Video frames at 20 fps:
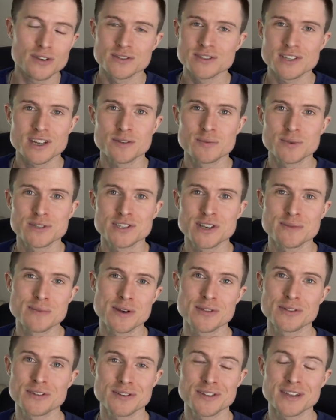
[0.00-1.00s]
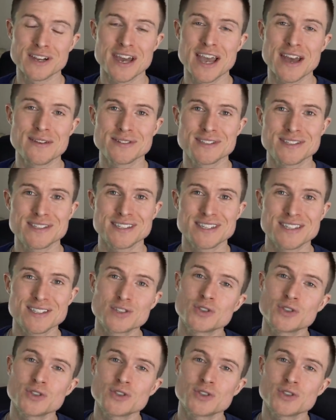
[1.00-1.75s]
There's gotta be some out there that I haven't seen.